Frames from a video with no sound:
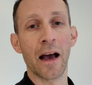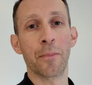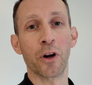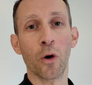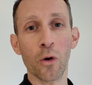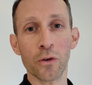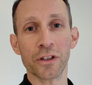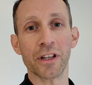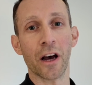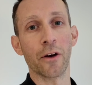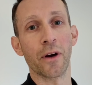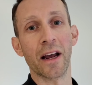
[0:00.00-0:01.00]
but
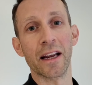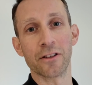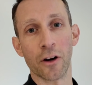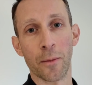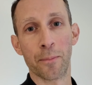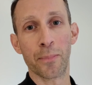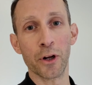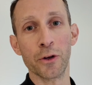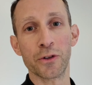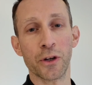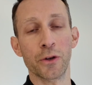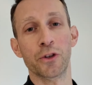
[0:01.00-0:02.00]
also it's got a
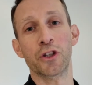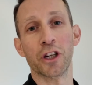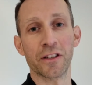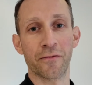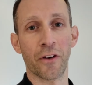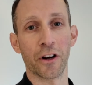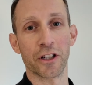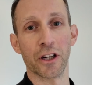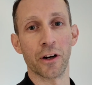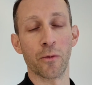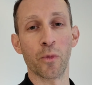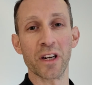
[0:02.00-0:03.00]
Bluetooth shutter
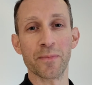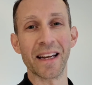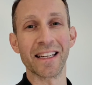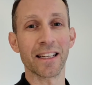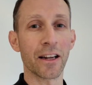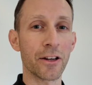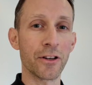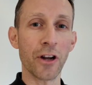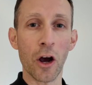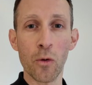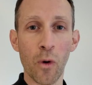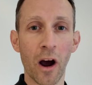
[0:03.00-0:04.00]
function, which means
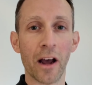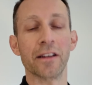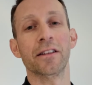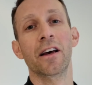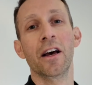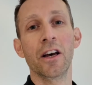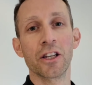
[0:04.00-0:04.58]
no wires.